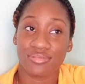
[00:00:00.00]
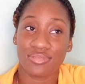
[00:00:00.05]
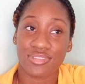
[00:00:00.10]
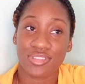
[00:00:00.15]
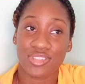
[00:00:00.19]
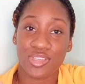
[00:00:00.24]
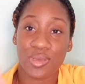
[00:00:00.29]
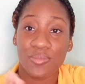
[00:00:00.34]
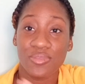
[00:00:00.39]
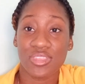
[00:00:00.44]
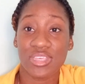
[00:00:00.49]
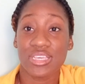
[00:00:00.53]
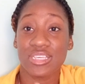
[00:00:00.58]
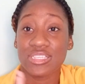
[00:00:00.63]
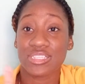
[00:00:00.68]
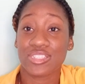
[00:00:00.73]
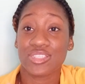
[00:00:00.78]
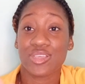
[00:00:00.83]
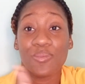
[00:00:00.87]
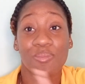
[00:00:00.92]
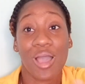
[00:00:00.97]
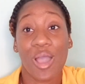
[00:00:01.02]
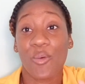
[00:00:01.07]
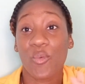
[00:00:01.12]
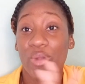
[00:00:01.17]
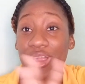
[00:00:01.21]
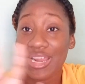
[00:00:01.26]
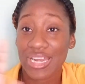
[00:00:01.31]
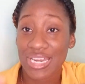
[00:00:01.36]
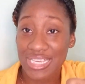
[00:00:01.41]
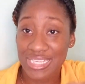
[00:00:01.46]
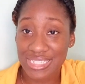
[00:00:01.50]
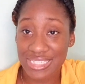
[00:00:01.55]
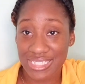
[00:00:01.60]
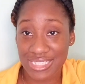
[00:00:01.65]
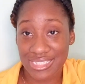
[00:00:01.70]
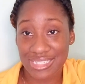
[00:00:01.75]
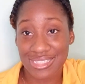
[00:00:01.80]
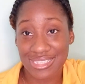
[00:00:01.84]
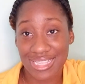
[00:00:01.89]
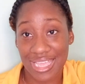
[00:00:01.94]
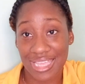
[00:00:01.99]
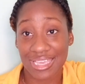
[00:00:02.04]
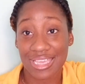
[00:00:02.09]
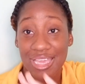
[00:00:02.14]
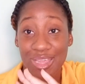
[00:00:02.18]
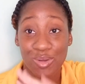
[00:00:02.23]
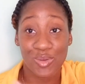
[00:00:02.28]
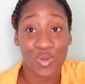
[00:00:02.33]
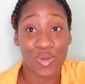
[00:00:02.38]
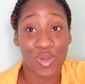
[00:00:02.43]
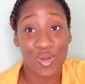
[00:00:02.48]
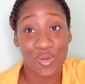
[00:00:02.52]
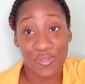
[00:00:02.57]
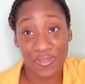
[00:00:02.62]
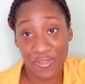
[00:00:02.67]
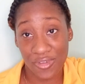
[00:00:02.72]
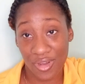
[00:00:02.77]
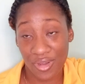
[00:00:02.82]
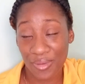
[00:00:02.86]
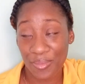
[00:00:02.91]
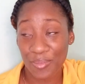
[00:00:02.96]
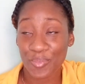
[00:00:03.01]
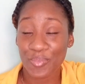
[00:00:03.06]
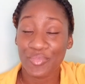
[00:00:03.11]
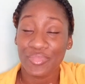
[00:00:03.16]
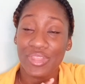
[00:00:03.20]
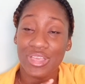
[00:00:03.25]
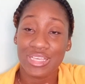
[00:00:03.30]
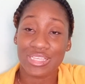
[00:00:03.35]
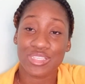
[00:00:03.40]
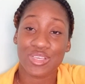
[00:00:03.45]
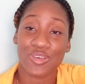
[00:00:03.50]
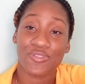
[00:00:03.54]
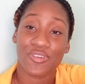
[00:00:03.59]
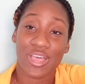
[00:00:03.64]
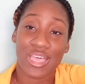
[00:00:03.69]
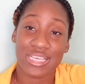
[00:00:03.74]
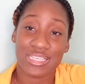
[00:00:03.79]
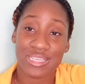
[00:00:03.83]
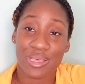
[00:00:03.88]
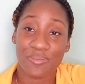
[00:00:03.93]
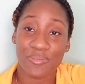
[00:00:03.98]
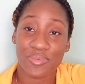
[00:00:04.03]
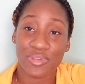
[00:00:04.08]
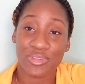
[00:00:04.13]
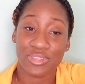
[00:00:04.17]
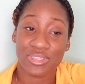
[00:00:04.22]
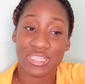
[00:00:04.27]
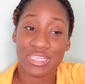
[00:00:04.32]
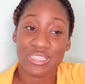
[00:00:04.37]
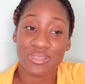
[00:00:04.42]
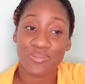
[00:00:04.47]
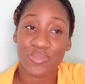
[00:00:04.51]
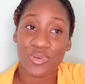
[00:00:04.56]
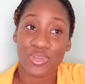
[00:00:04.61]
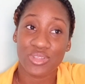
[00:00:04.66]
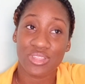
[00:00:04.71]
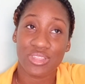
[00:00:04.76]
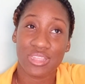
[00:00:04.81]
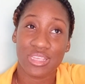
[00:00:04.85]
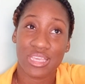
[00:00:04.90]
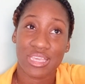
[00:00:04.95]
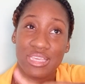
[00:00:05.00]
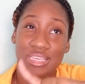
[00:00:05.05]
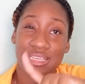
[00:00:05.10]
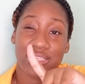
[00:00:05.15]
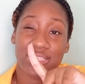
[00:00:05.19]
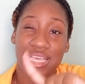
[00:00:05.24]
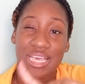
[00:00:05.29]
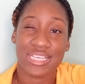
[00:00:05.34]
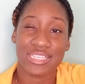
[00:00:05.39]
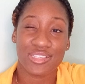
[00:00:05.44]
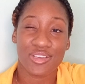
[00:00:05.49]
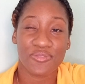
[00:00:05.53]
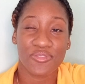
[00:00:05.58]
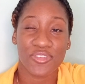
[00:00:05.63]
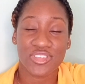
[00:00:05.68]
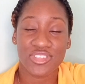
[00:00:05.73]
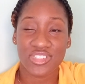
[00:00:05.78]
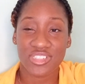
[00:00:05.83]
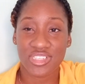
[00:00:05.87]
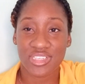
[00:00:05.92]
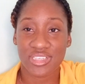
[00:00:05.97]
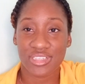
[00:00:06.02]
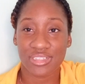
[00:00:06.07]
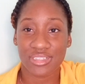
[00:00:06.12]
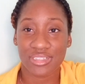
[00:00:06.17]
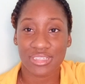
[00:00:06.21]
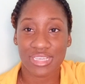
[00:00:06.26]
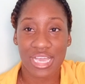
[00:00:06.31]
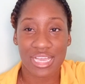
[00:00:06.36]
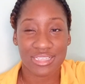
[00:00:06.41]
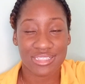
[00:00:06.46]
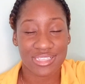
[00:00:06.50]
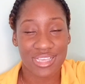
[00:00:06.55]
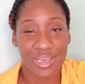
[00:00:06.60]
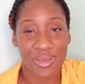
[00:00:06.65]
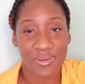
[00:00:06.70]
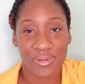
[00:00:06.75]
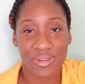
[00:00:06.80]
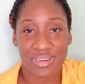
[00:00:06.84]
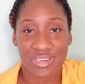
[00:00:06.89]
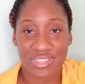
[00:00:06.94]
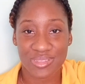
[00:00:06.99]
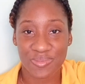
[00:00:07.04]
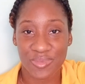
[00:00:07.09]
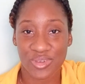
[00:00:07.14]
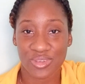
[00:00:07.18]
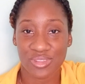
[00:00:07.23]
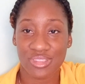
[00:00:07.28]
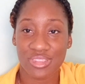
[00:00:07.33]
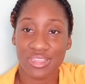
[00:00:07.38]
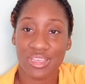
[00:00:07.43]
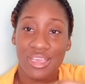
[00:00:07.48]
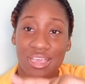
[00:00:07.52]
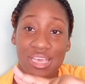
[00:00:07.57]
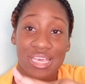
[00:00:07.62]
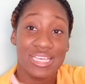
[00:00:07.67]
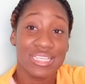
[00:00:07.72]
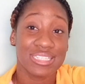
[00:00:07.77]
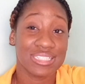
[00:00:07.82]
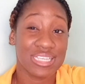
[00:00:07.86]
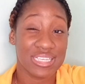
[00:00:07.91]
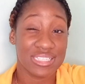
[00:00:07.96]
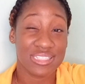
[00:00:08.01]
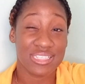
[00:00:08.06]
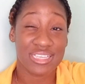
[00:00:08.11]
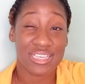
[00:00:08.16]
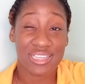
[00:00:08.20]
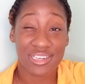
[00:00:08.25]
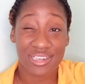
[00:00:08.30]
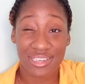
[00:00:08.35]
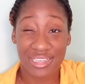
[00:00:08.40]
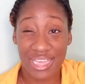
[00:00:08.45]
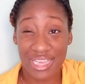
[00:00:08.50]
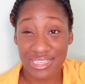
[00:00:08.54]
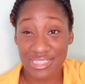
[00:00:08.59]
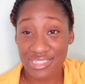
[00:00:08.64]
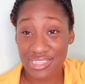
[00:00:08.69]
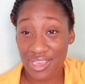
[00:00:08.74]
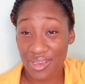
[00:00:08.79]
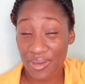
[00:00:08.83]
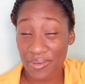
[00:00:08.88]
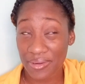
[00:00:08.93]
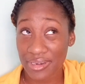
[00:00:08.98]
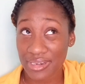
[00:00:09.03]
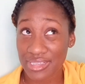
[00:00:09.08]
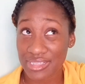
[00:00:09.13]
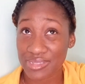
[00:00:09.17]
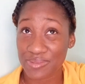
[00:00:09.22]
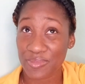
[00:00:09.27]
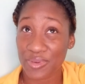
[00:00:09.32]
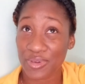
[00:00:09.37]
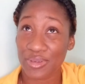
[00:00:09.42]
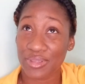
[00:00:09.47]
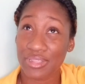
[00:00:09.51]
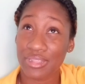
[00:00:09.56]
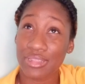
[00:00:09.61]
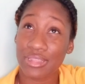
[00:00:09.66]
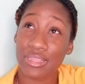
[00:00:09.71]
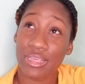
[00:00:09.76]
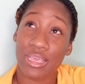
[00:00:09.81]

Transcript: some things, some awarenesses that you can look out for. So for example, this month is Esophageal Cancer Awareness Month, Testicular Cancer Awareness Month,